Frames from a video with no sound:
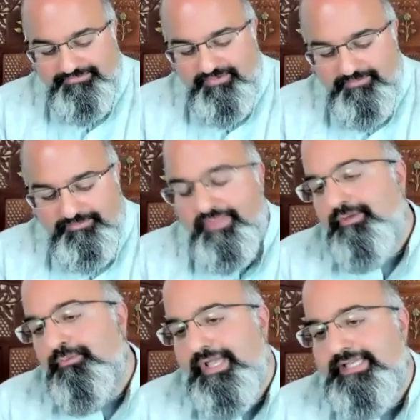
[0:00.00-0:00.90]
from Brother
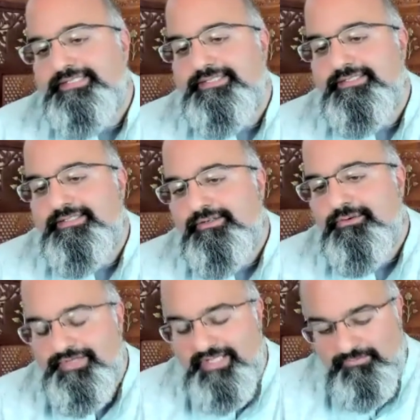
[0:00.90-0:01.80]
West,
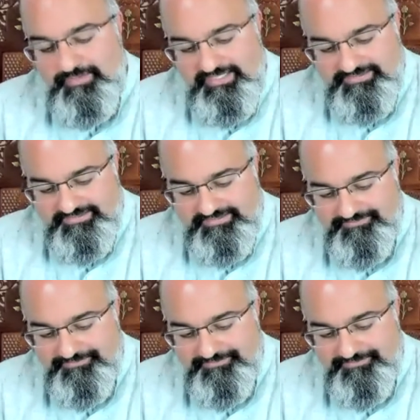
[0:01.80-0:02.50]
Cornel West.